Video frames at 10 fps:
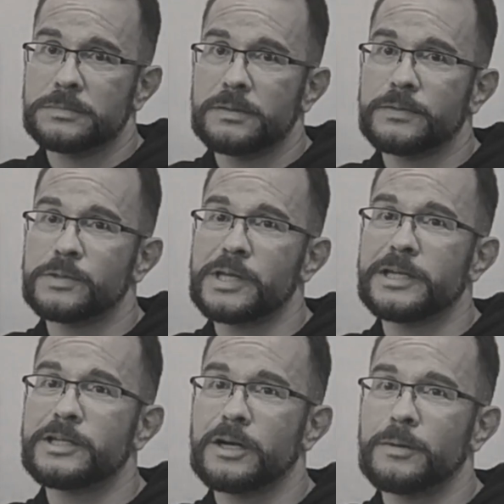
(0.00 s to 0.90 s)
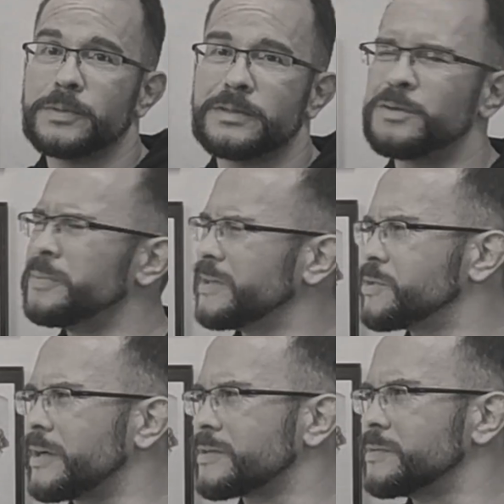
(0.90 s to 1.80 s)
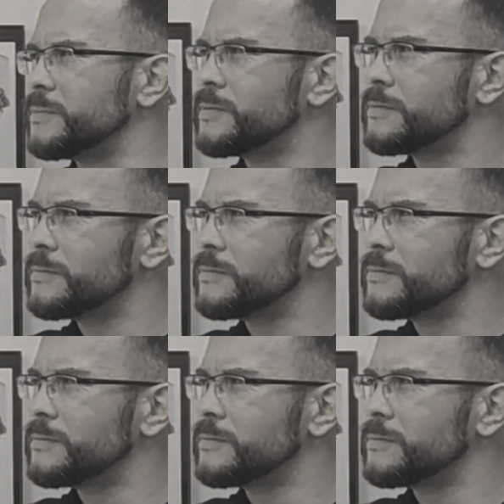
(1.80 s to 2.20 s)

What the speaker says: If there's any company who makes tracksuits.